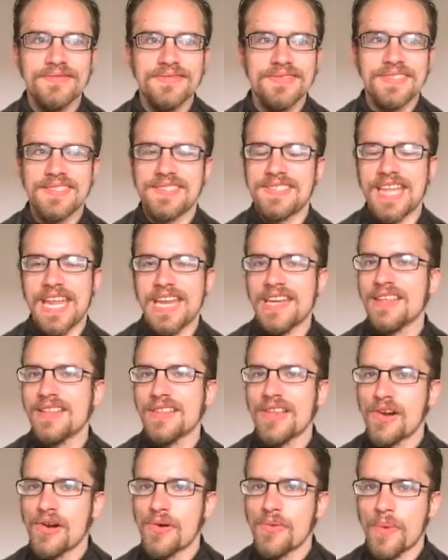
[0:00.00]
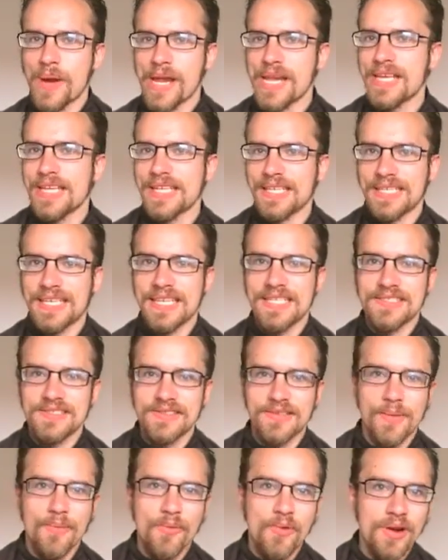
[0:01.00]
standing there waiting in case
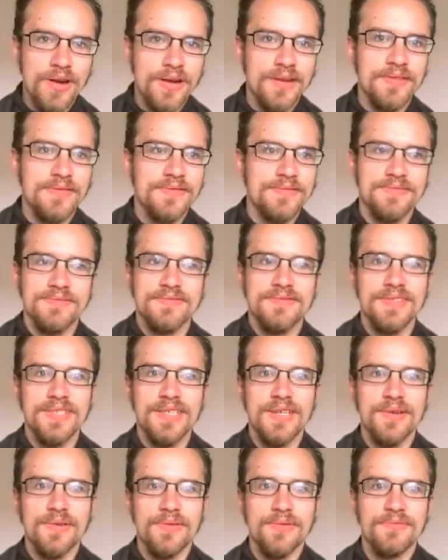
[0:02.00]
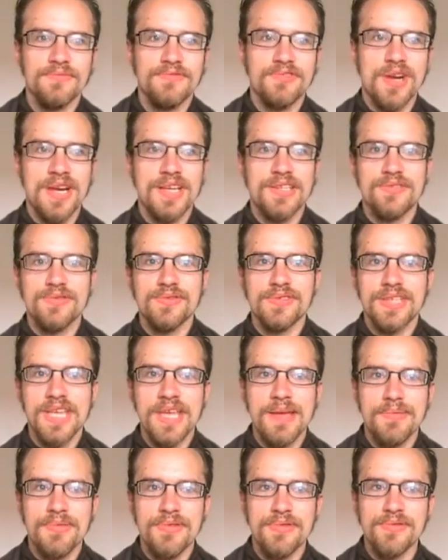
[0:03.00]
someone, you know, tries to
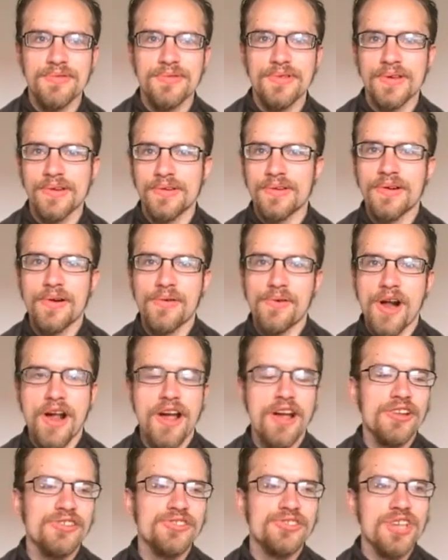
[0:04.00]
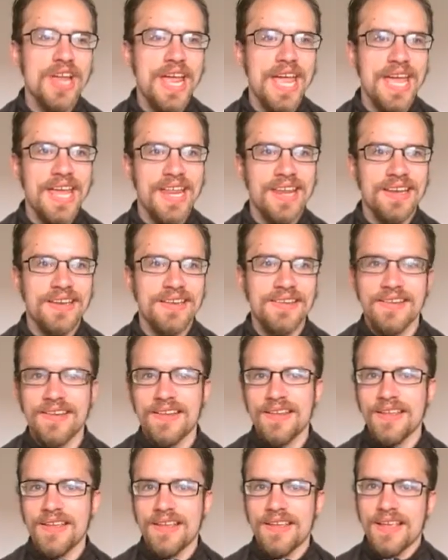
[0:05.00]
escape through the garage, and
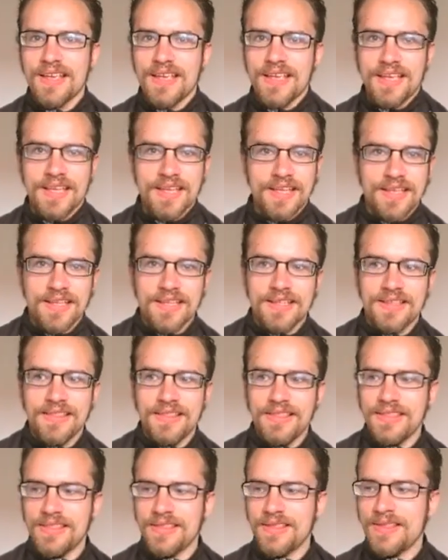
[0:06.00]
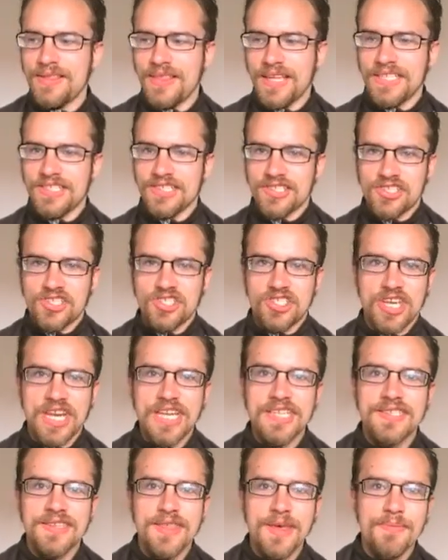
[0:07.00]
they just
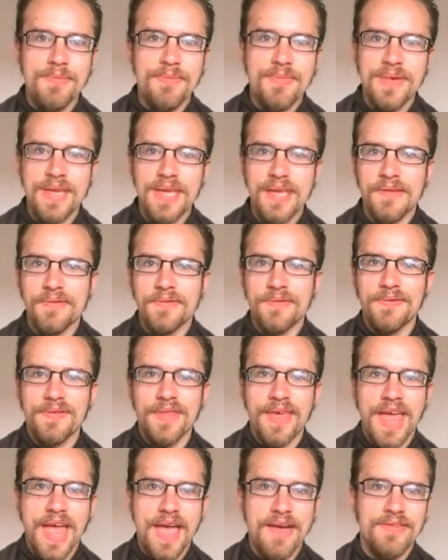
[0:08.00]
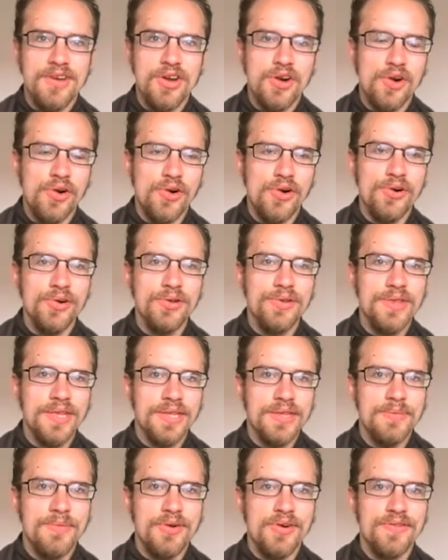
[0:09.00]
chase them if they haven't heard
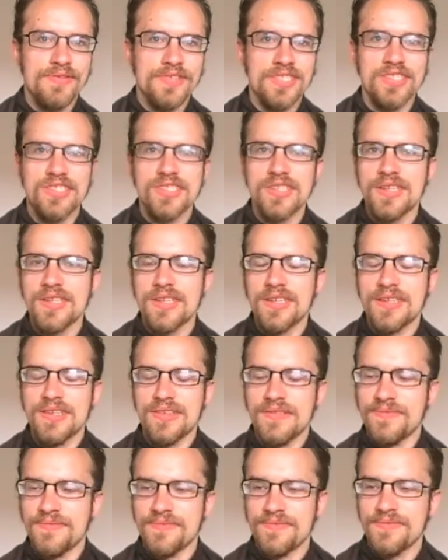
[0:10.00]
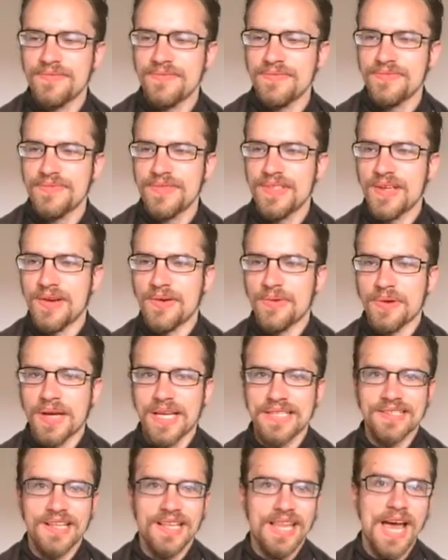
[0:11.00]
that the Merovingian, you know,
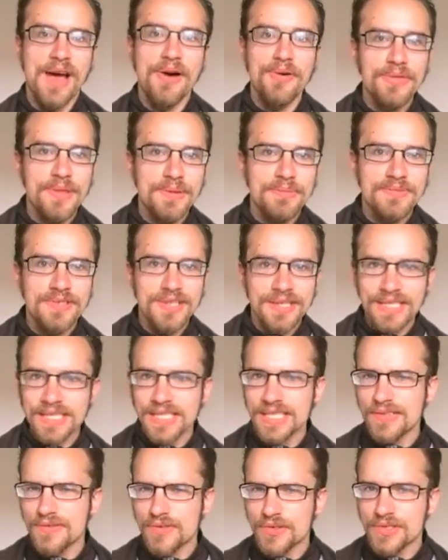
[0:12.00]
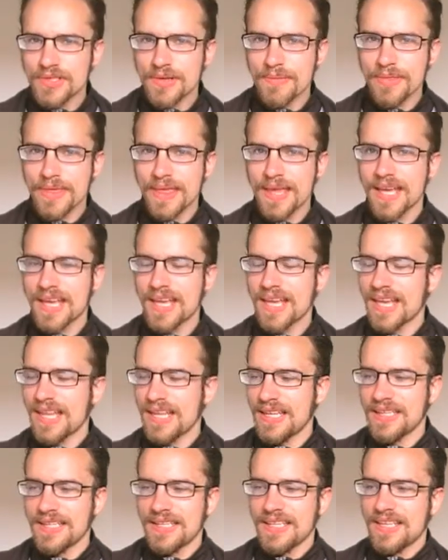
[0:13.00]
has allowed them to leave or something, and...